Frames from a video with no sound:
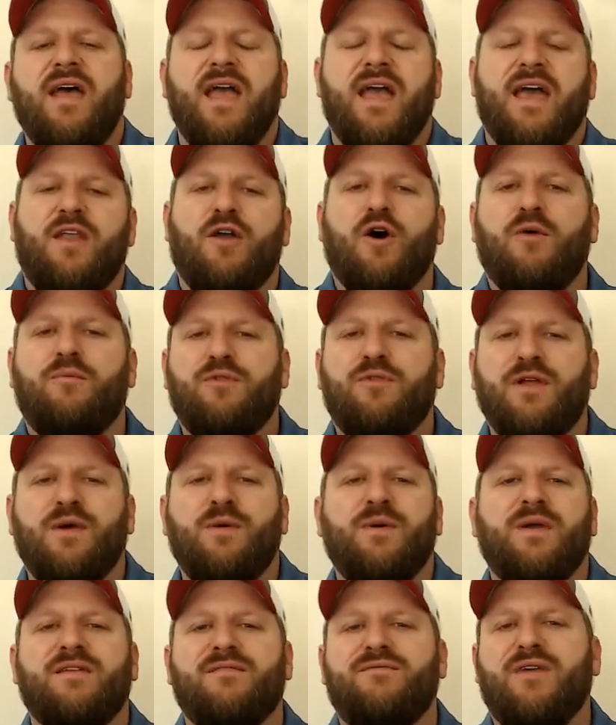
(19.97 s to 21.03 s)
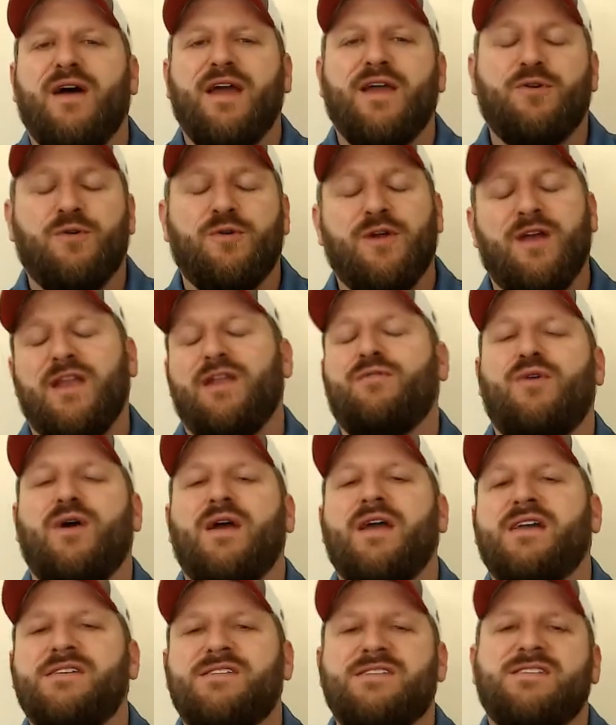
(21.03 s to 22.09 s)
and hopefully we can find creative
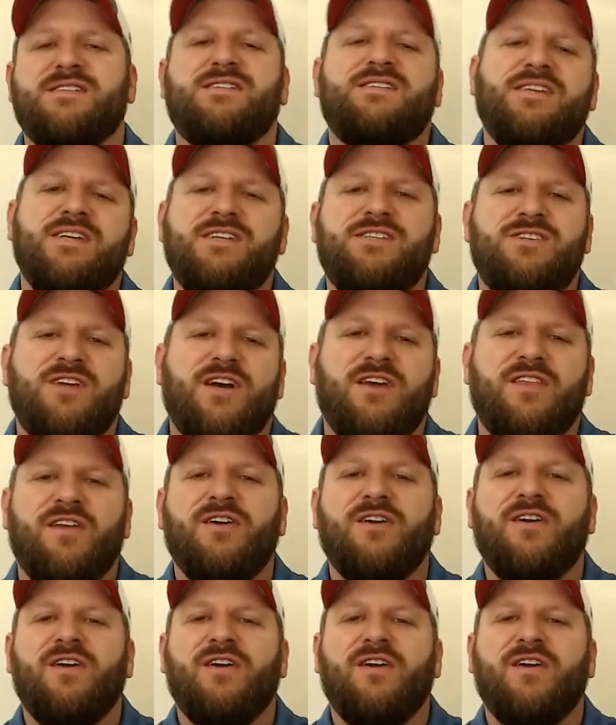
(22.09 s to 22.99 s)
ways to see each other